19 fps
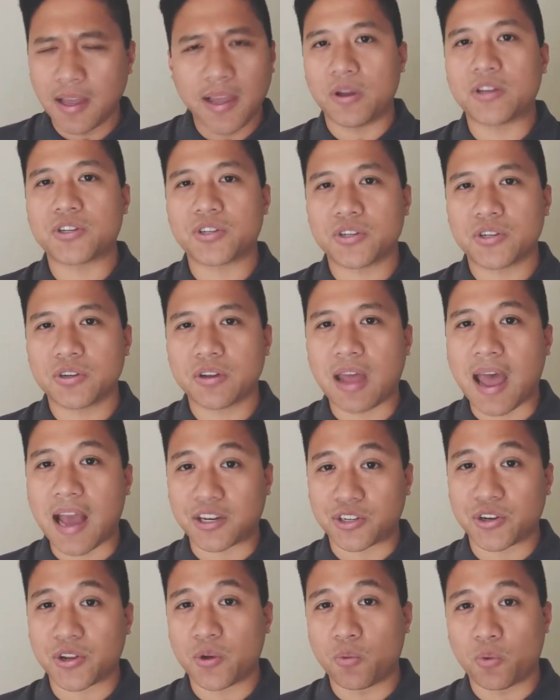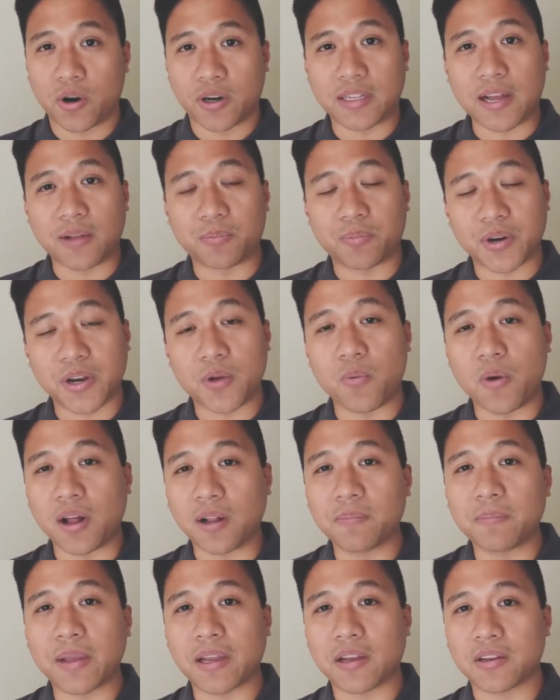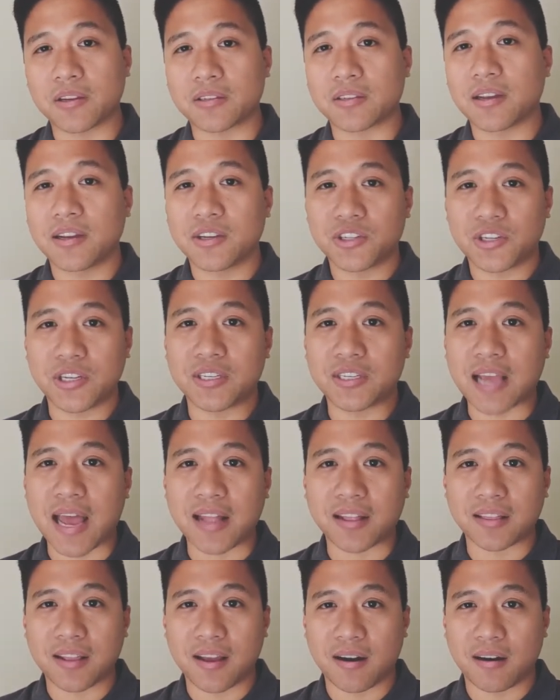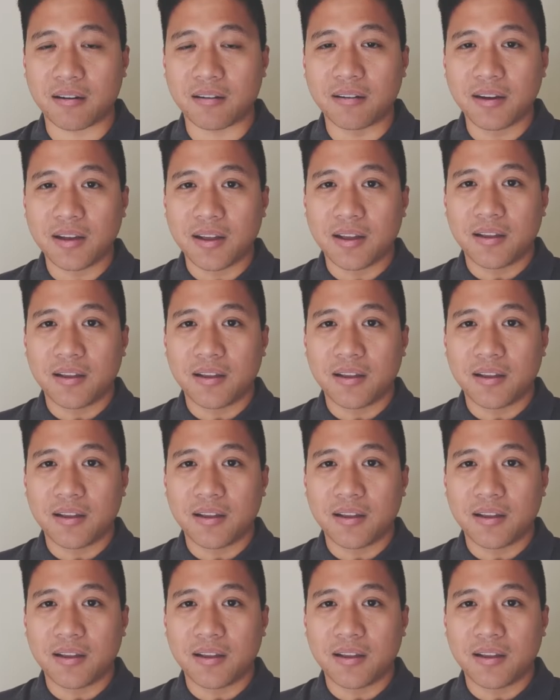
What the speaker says: which actually worked out pretty well because she sat there